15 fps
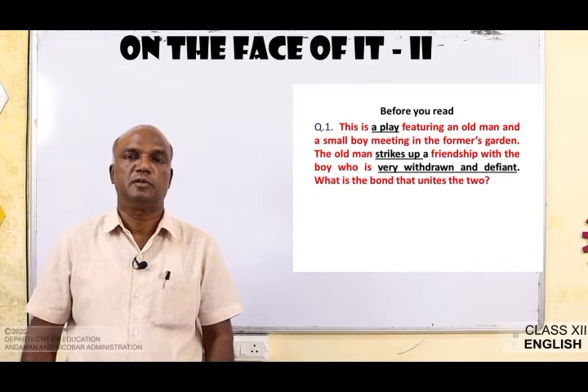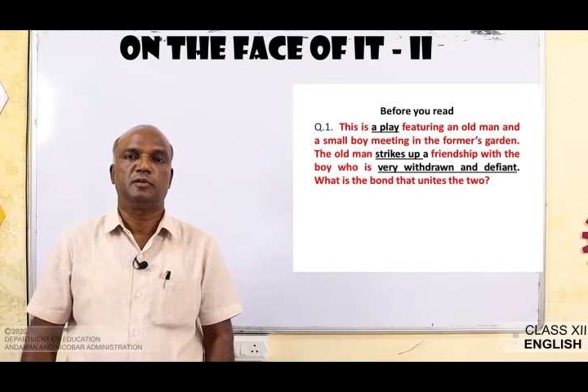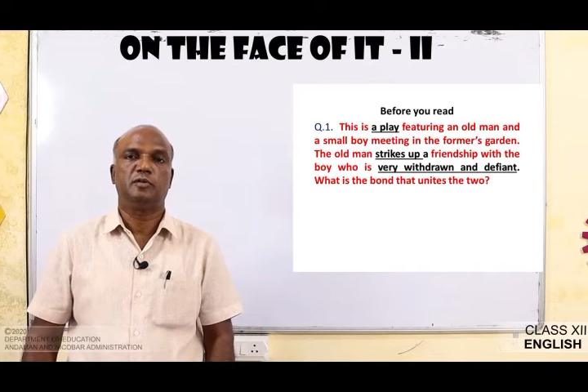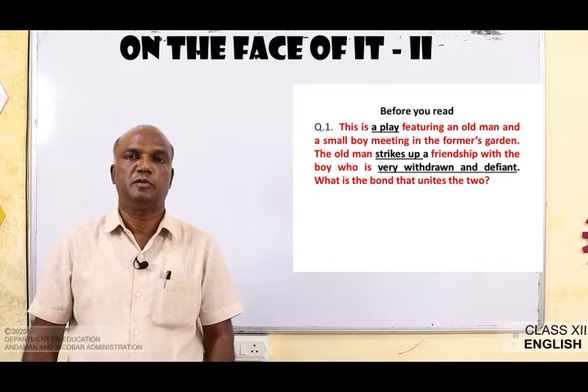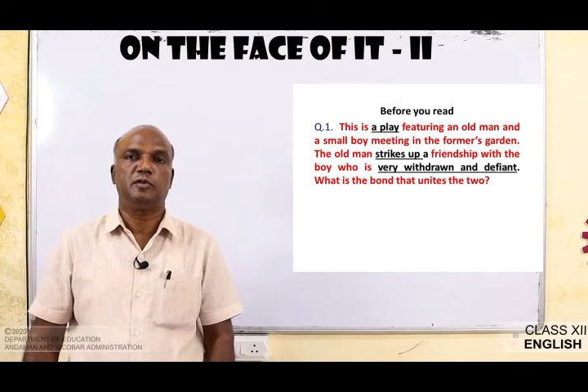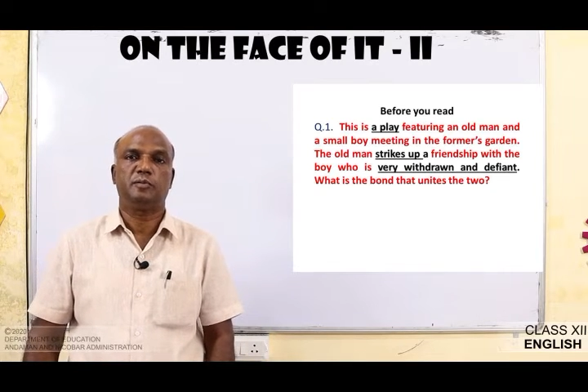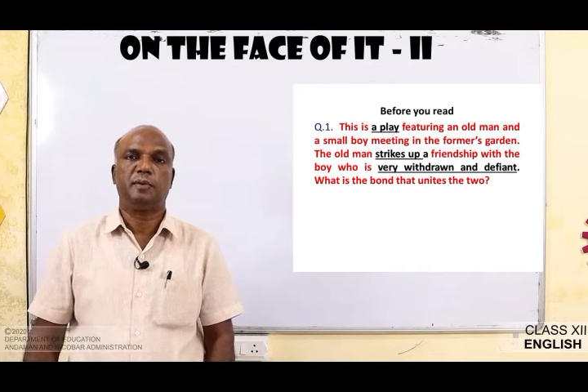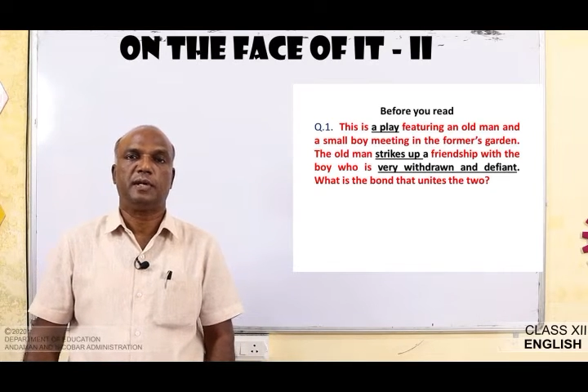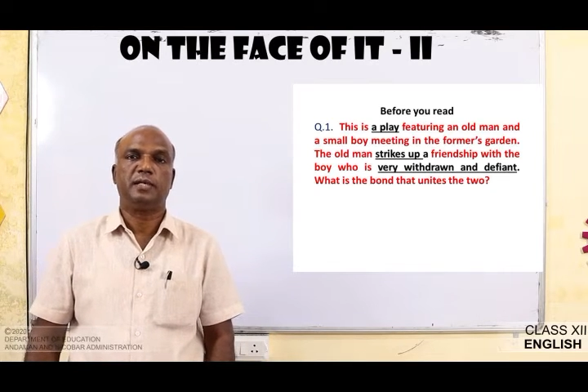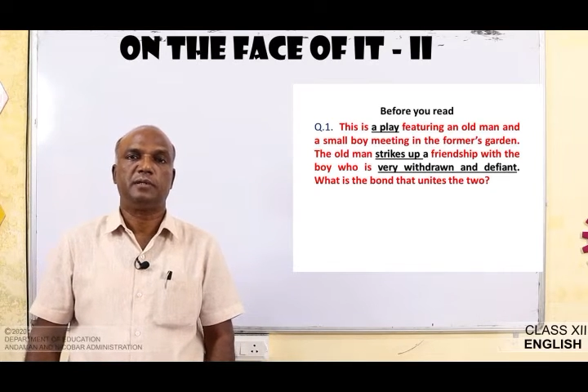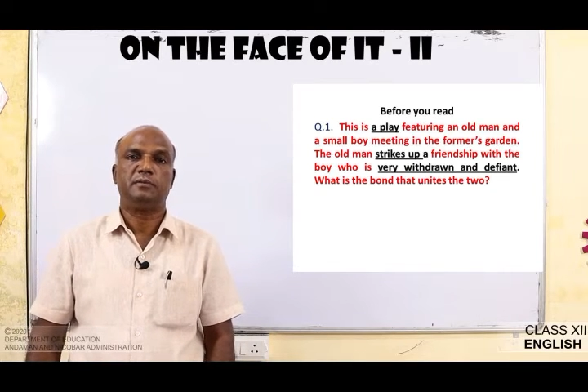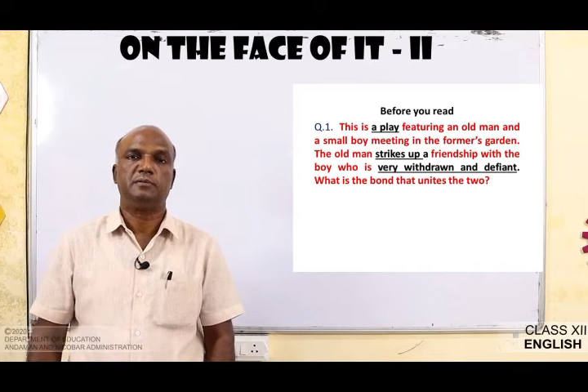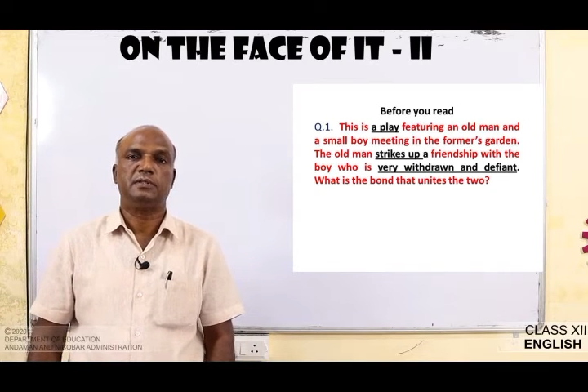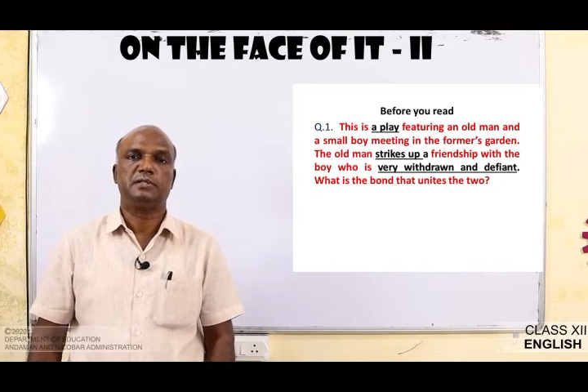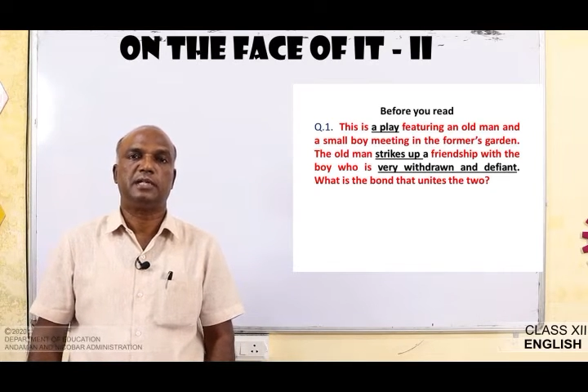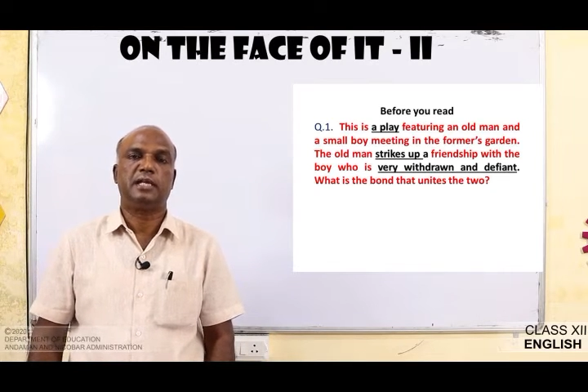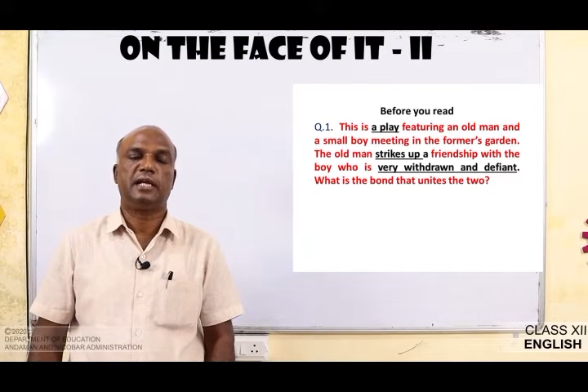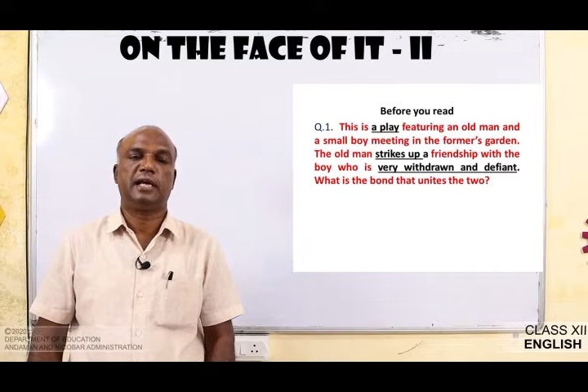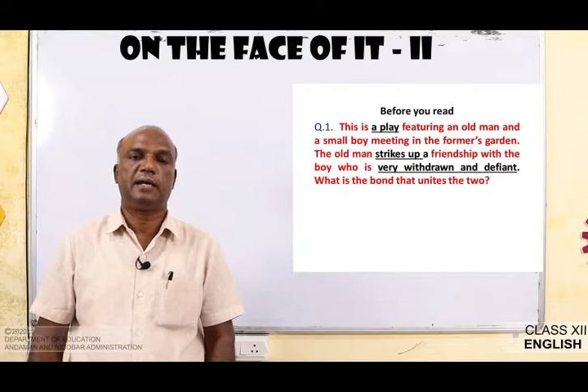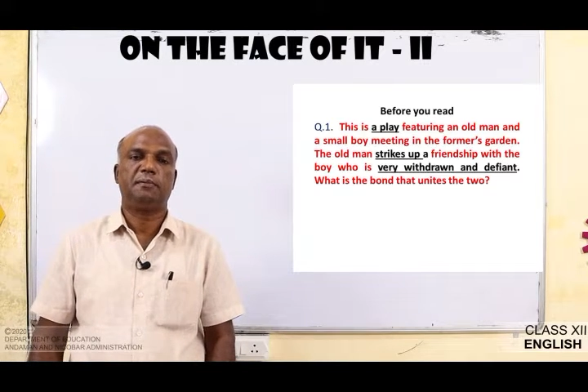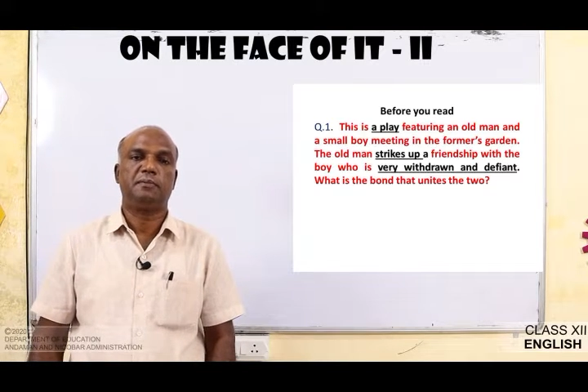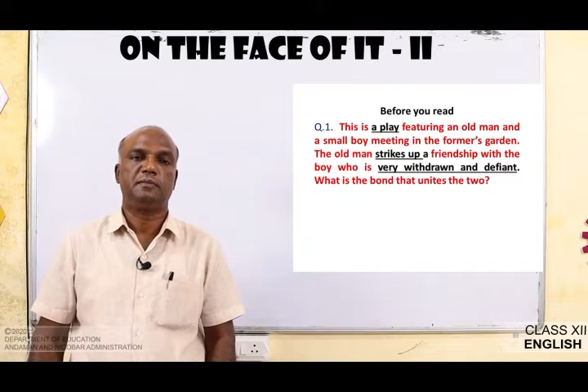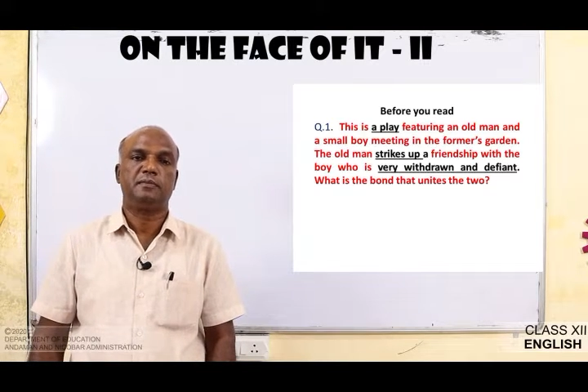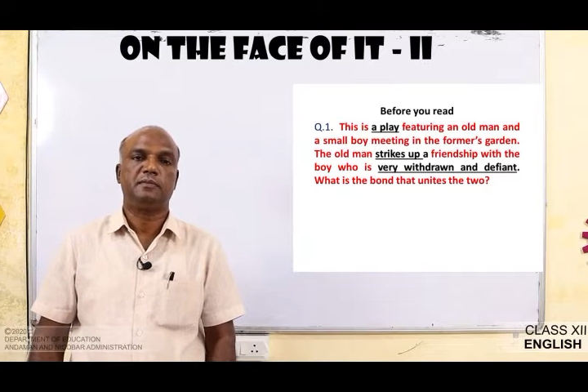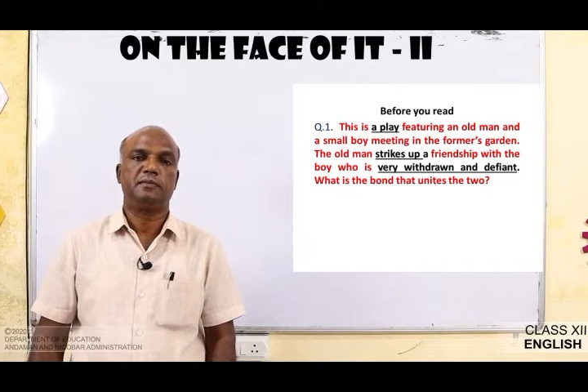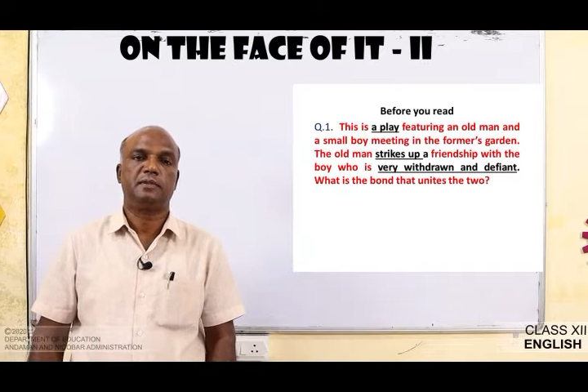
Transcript: Old man, Mr. Lamb,